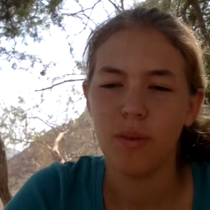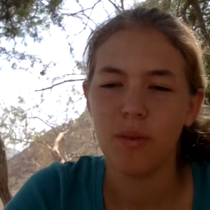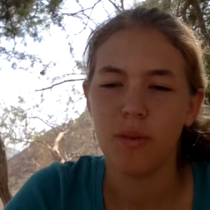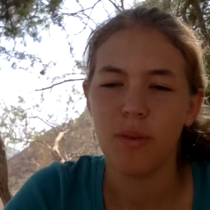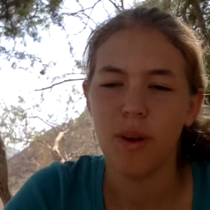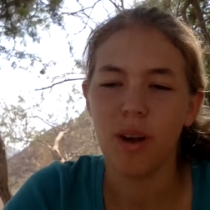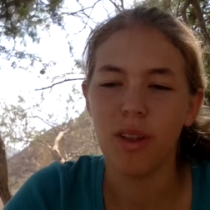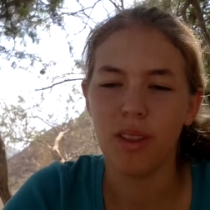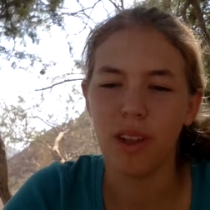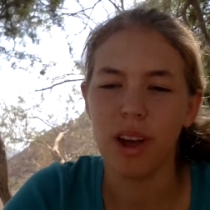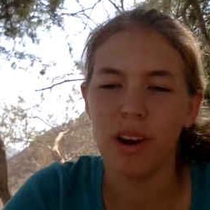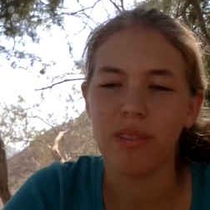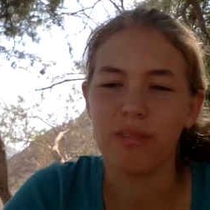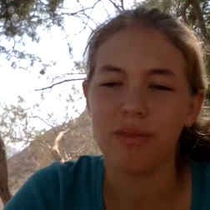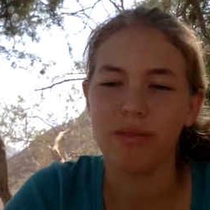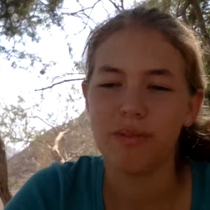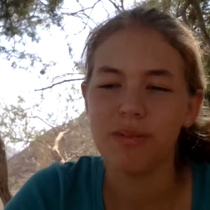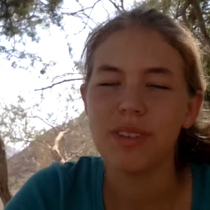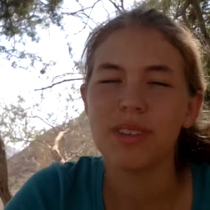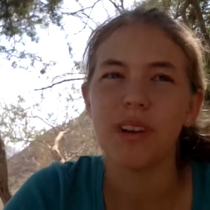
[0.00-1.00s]
a lot of
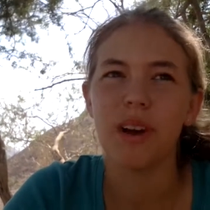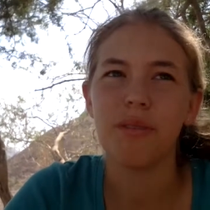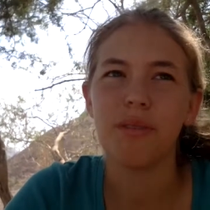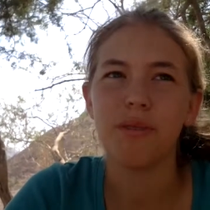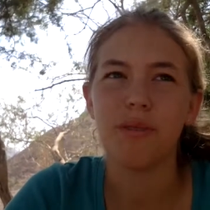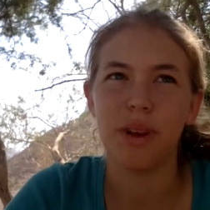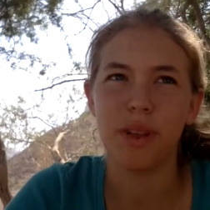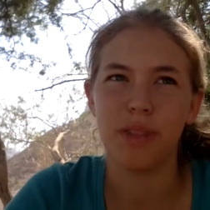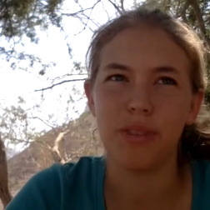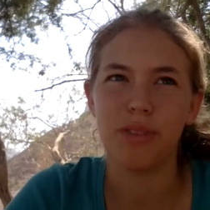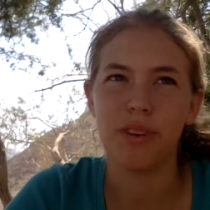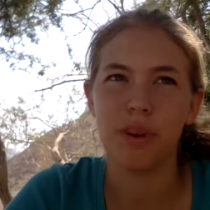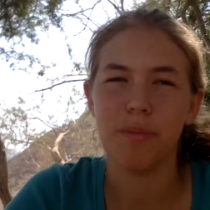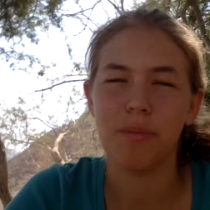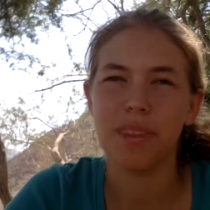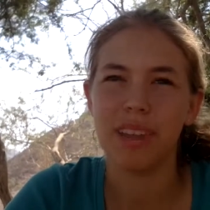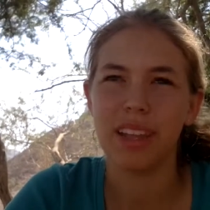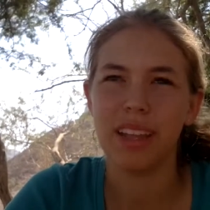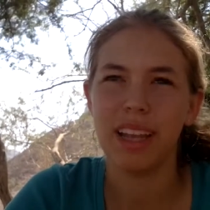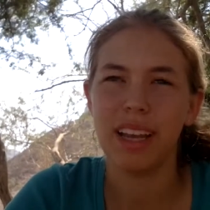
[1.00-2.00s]
stuff throughout the trip,
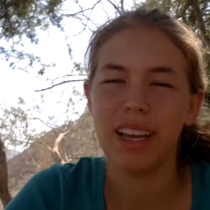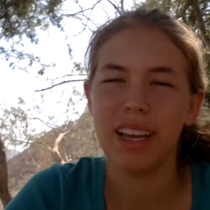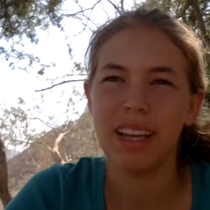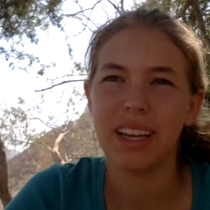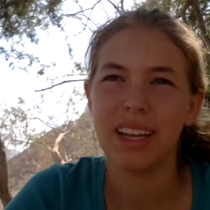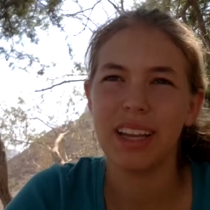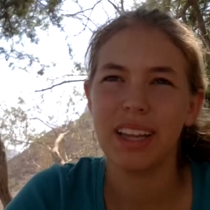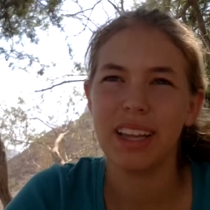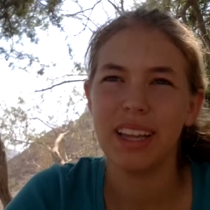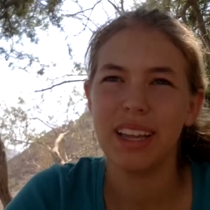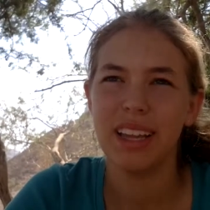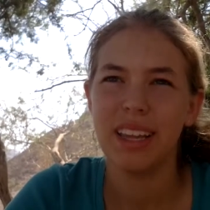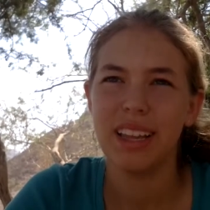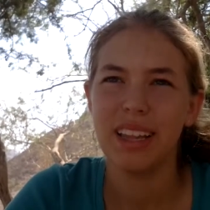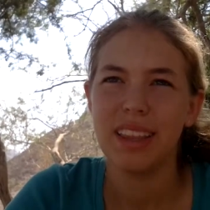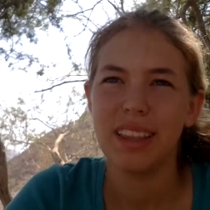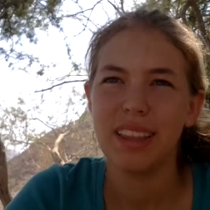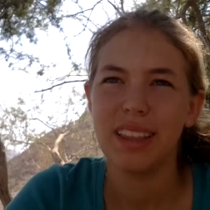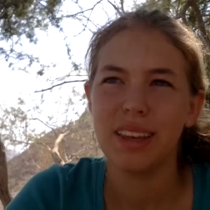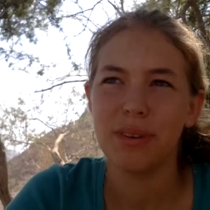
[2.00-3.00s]
that, like,
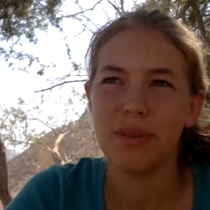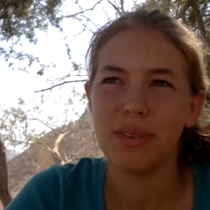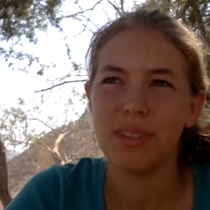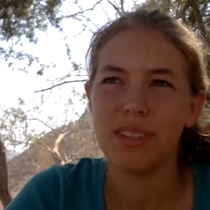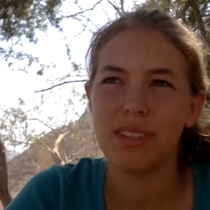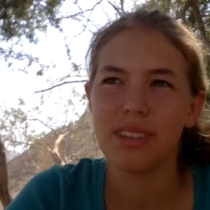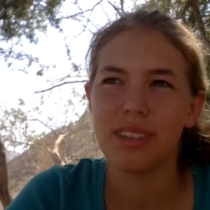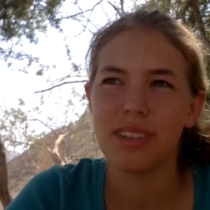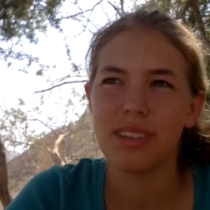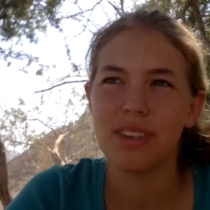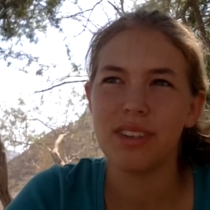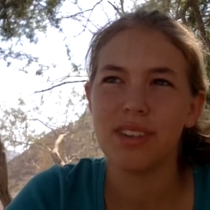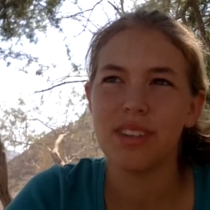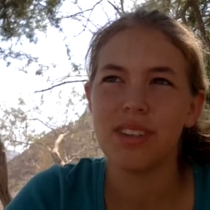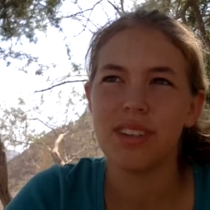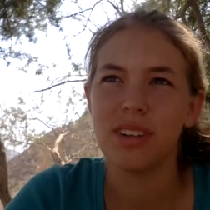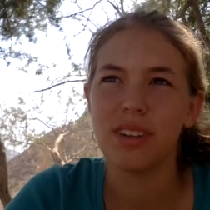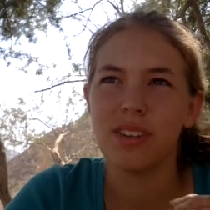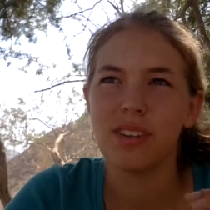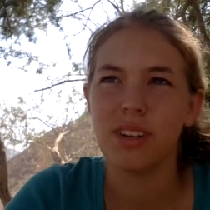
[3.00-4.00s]
there was, there's,
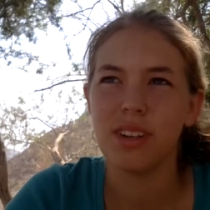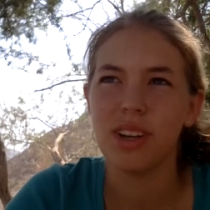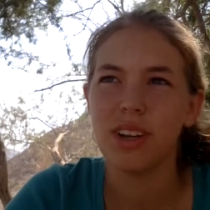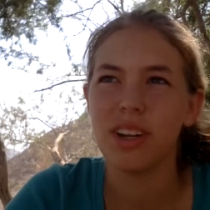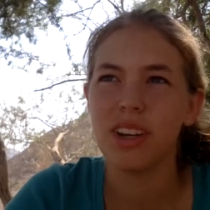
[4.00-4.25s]
there's the good,